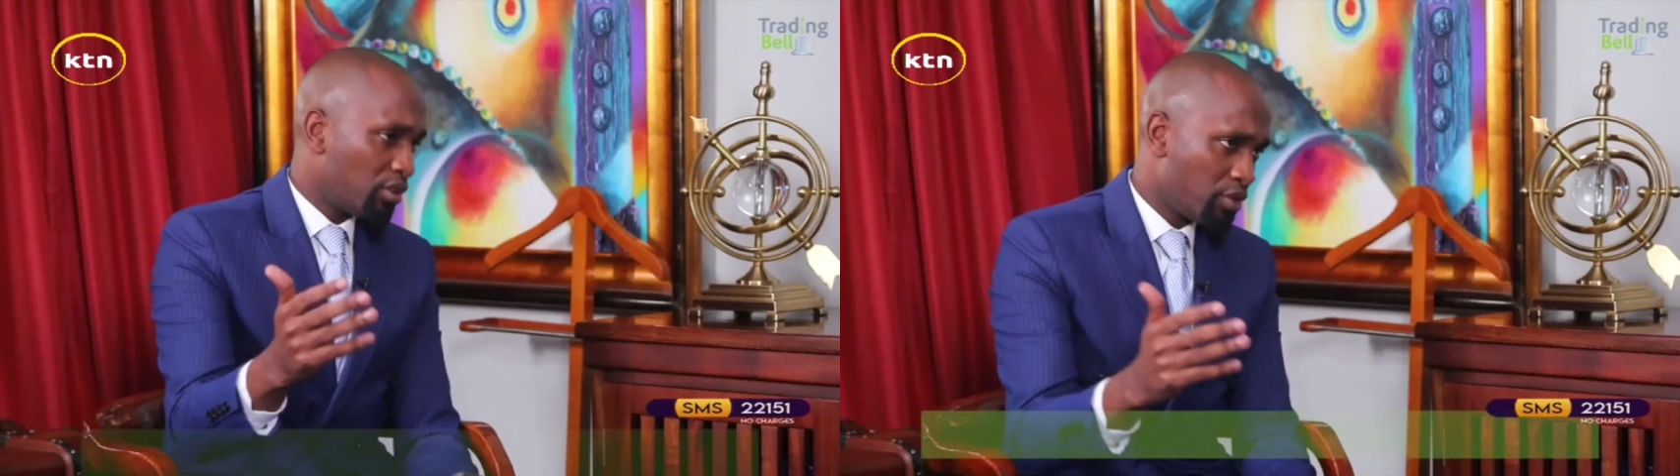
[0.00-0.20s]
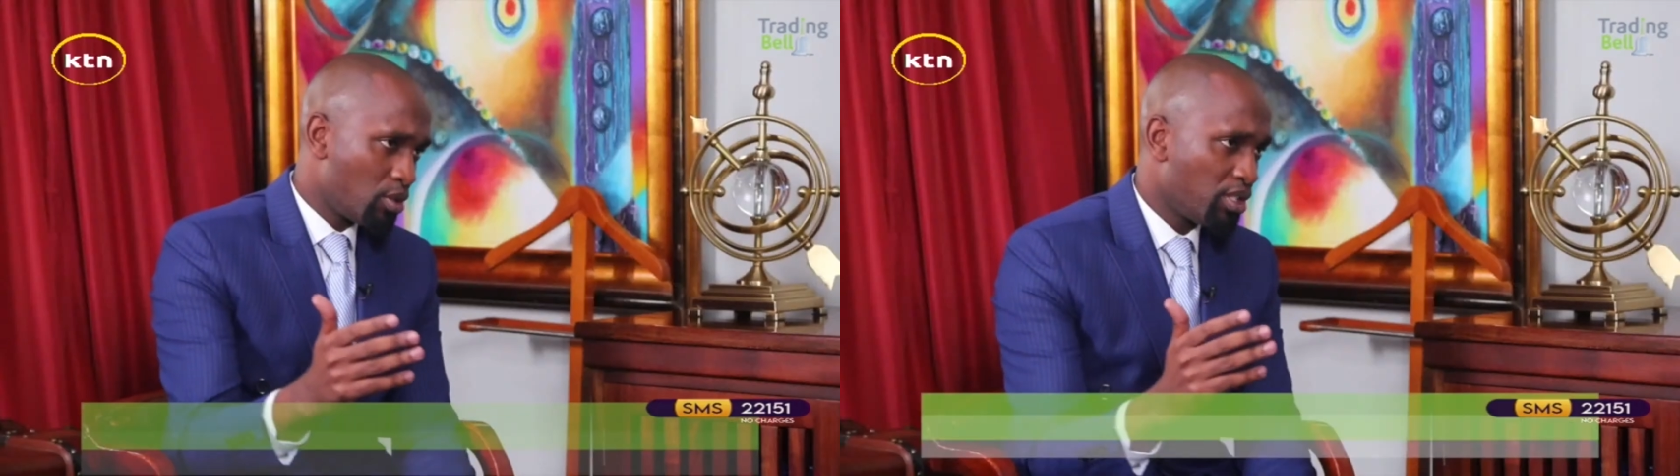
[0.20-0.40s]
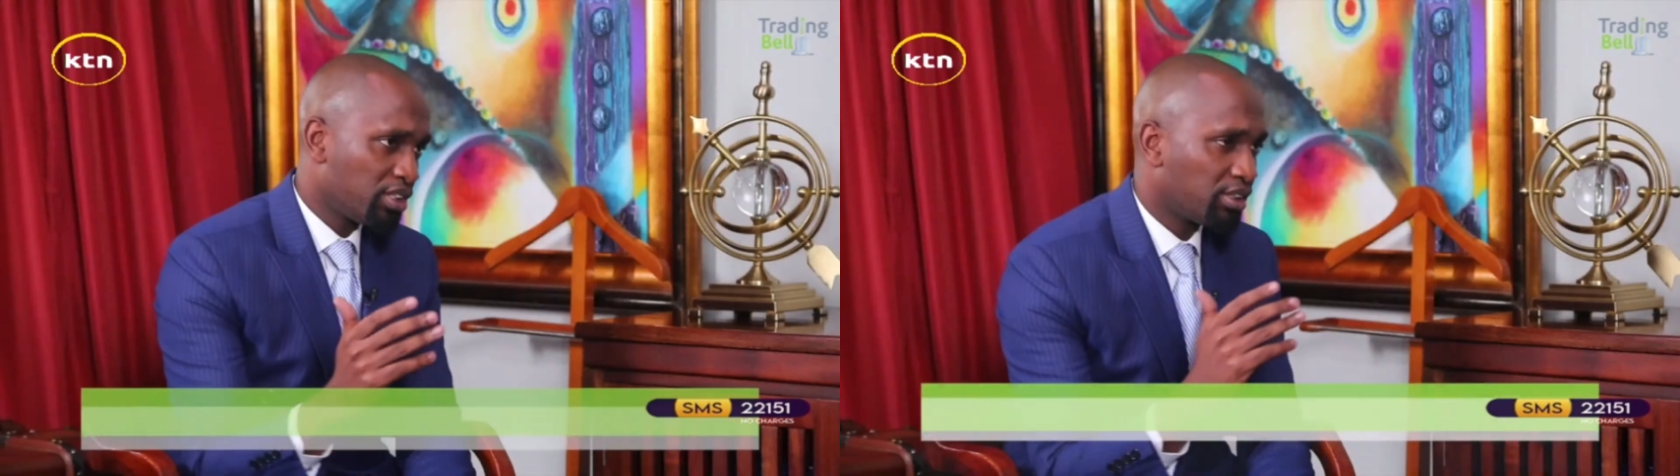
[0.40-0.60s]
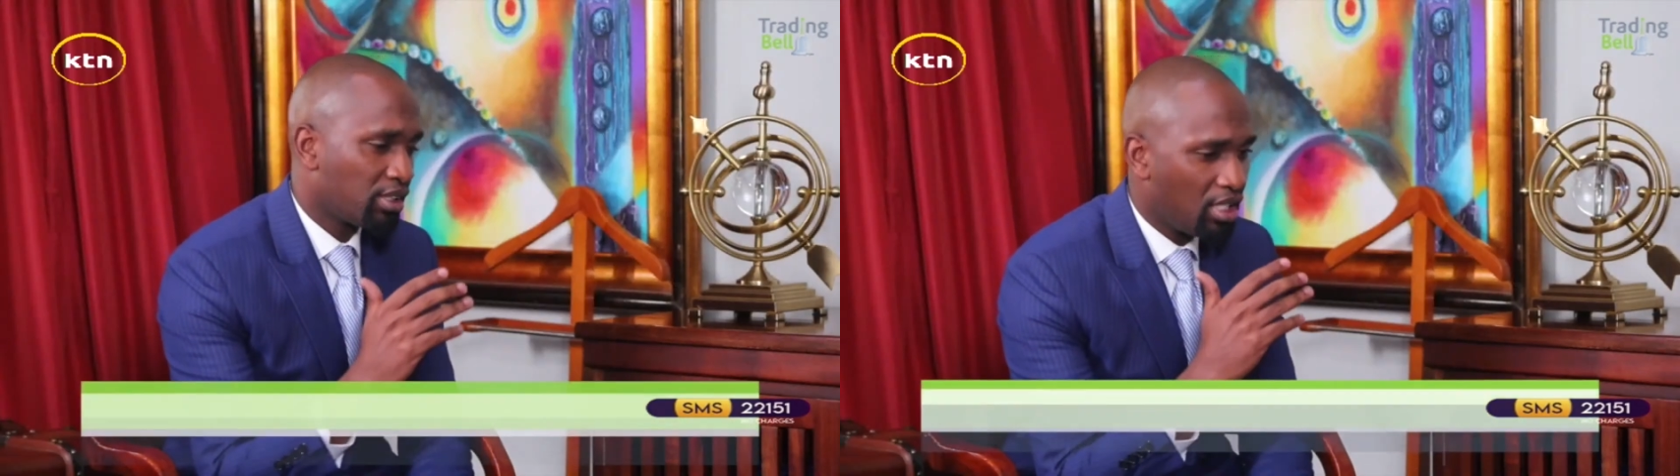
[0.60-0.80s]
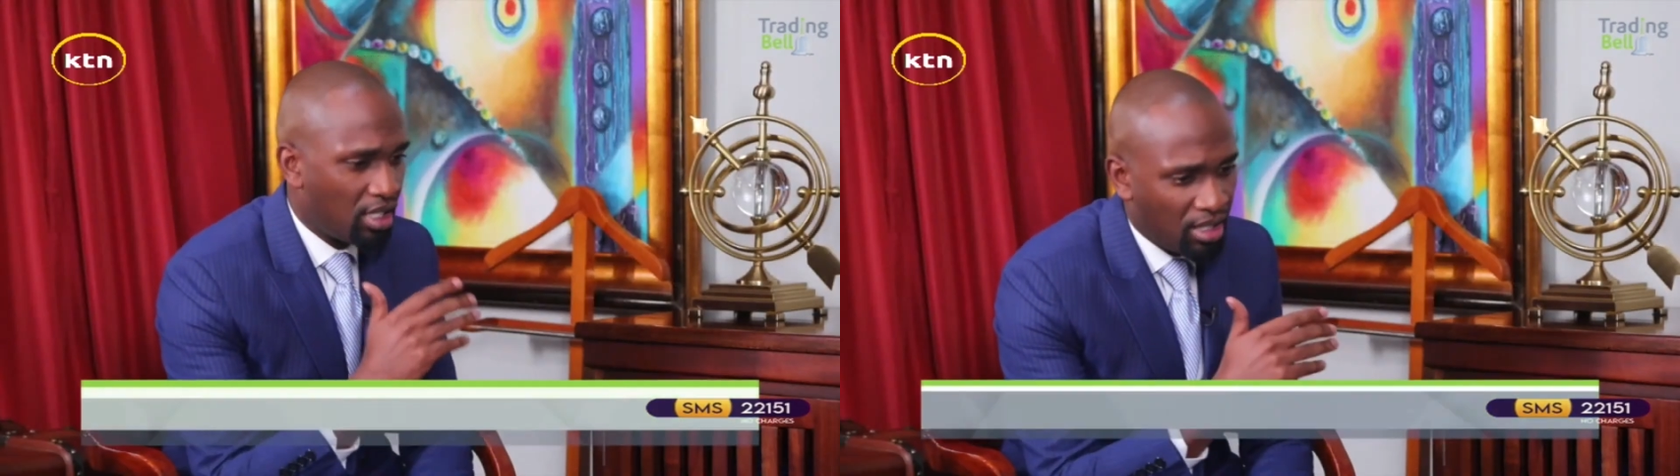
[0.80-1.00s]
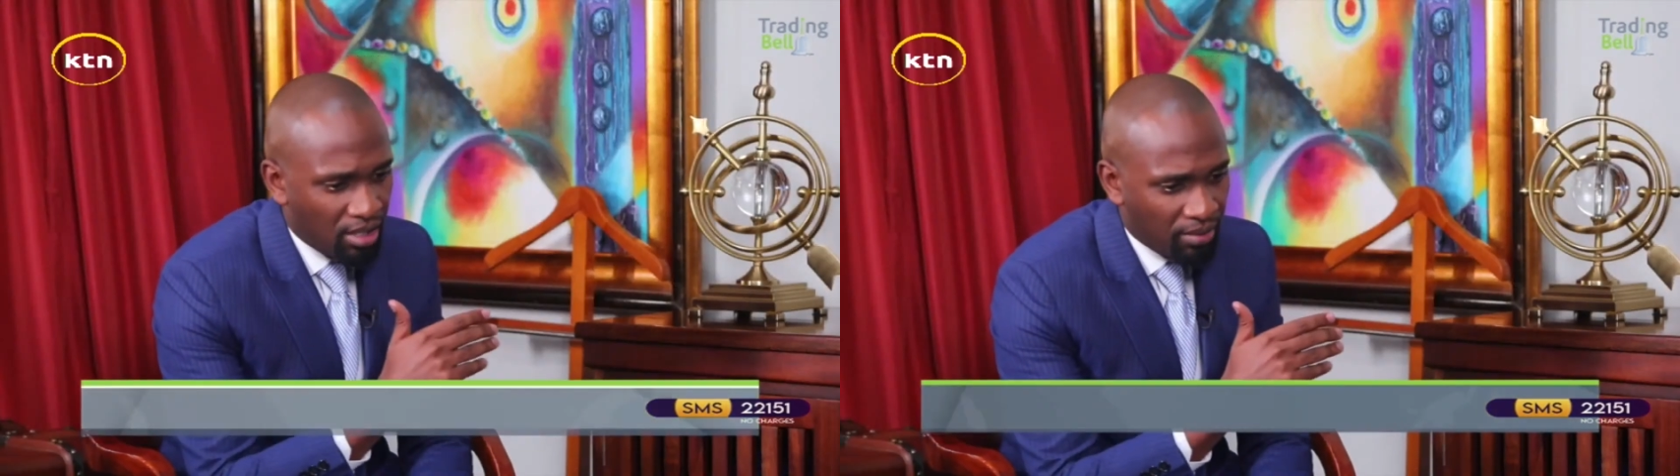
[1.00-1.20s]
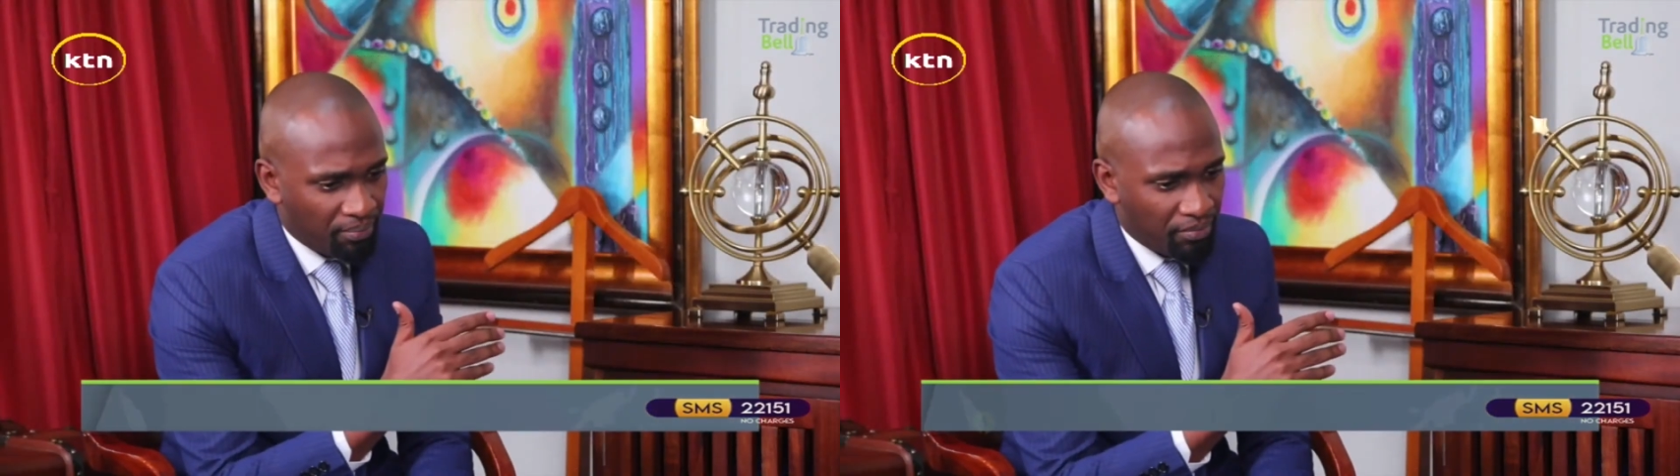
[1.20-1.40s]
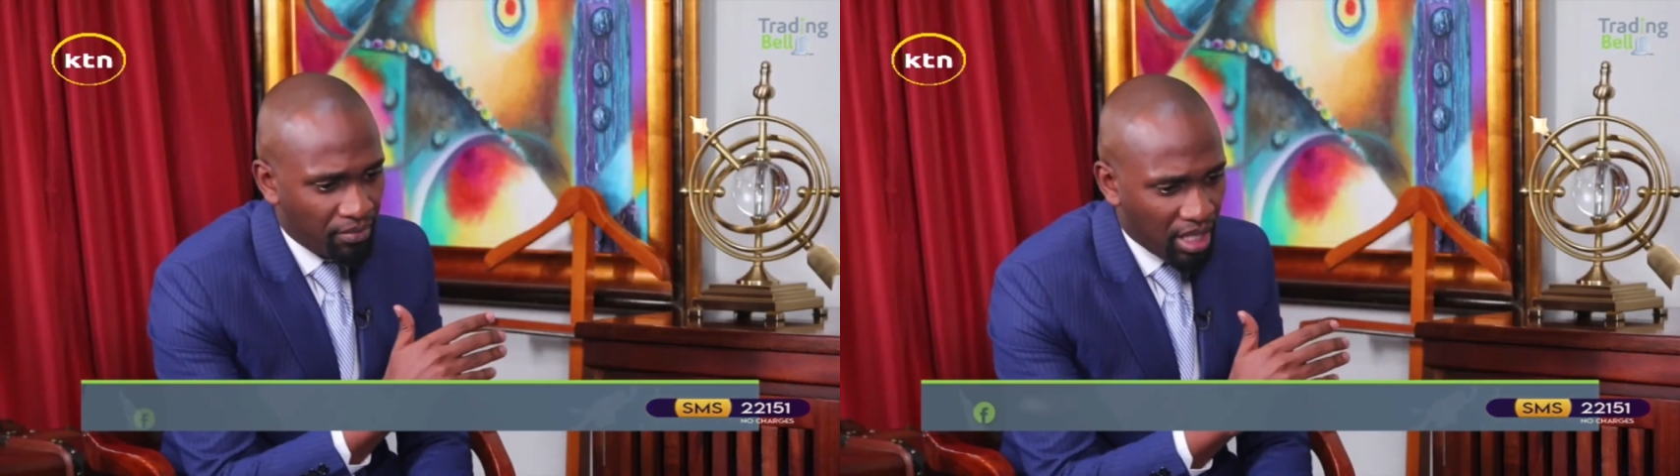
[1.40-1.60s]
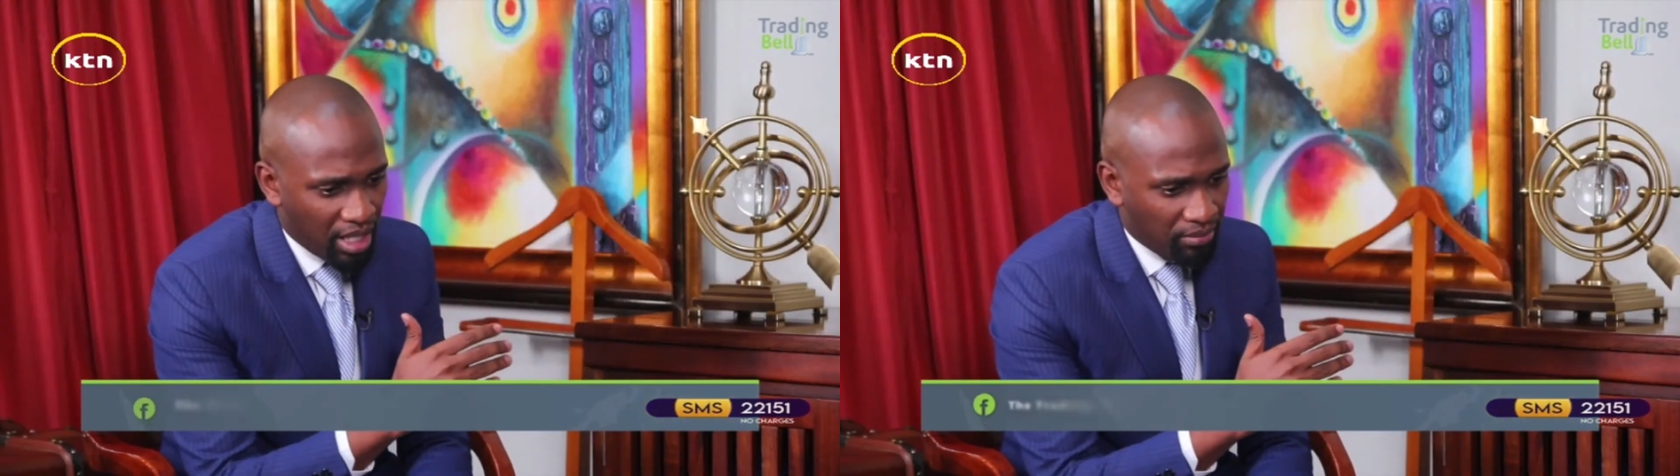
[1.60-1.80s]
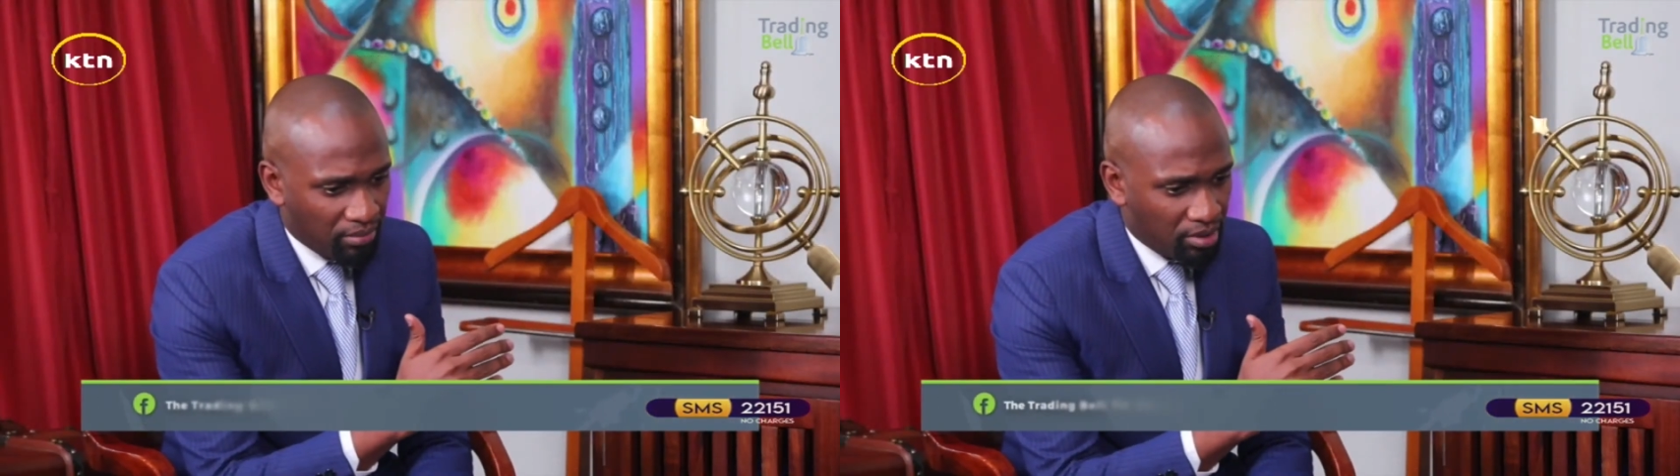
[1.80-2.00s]
of our viewers,
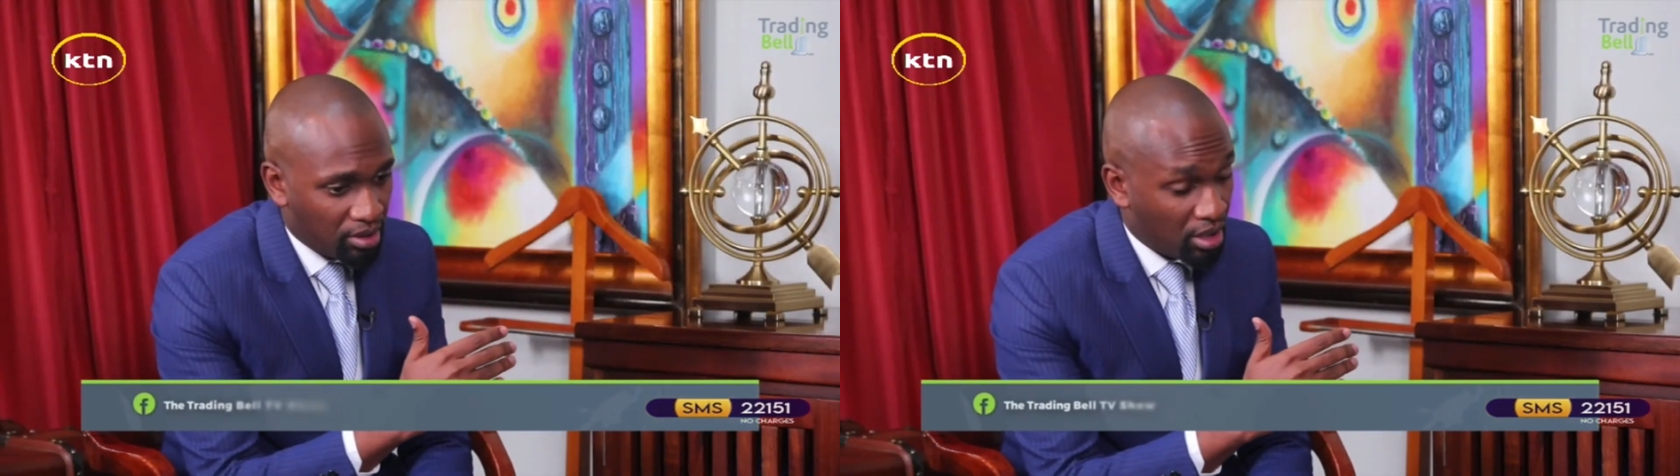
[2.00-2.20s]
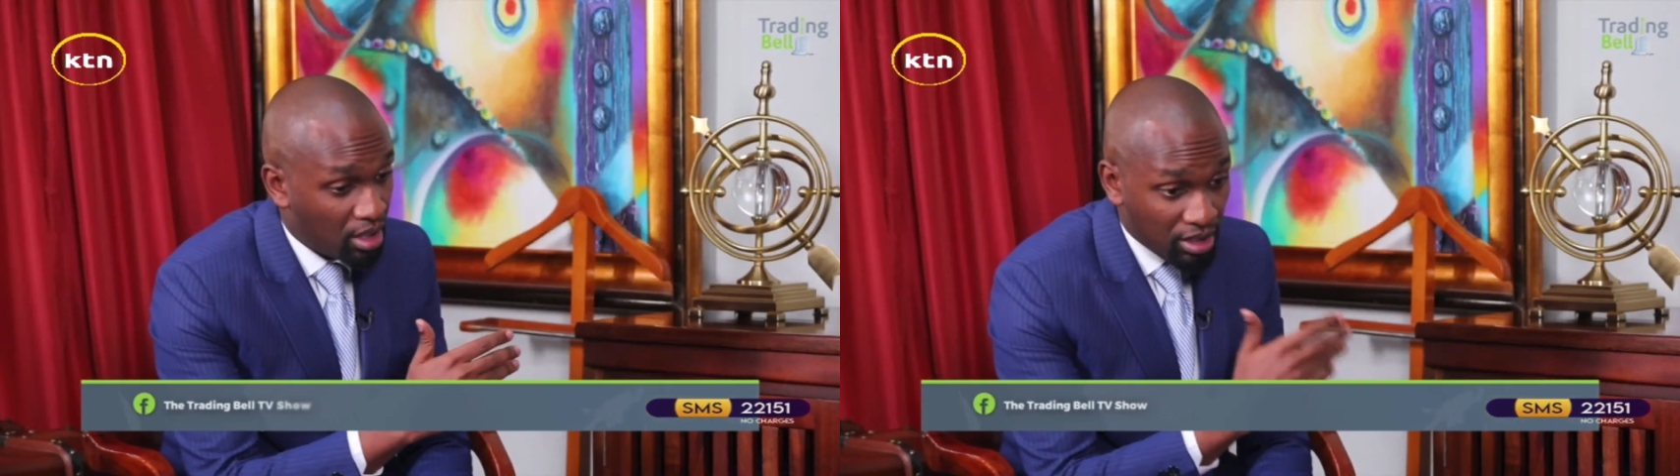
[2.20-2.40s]
and